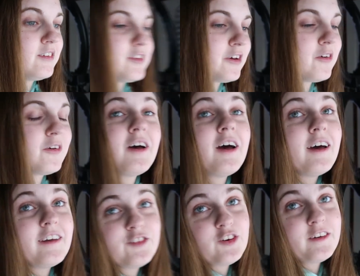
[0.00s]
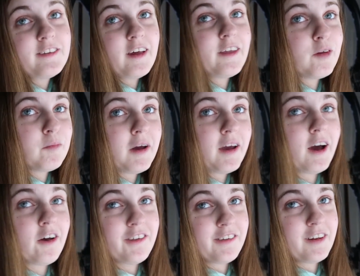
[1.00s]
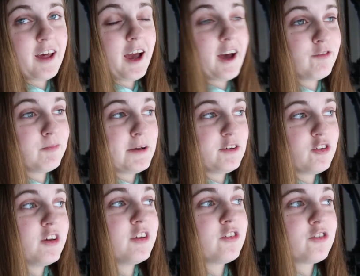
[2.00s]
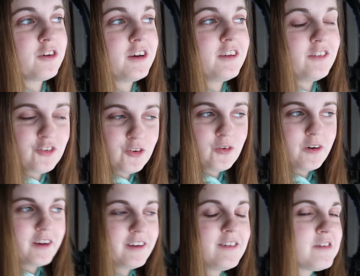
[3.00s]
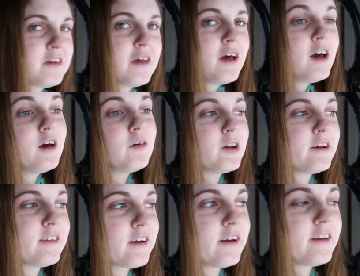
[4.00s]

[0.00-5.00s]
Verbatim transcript: So it's very sad that my house doesn't have much history to it, because like I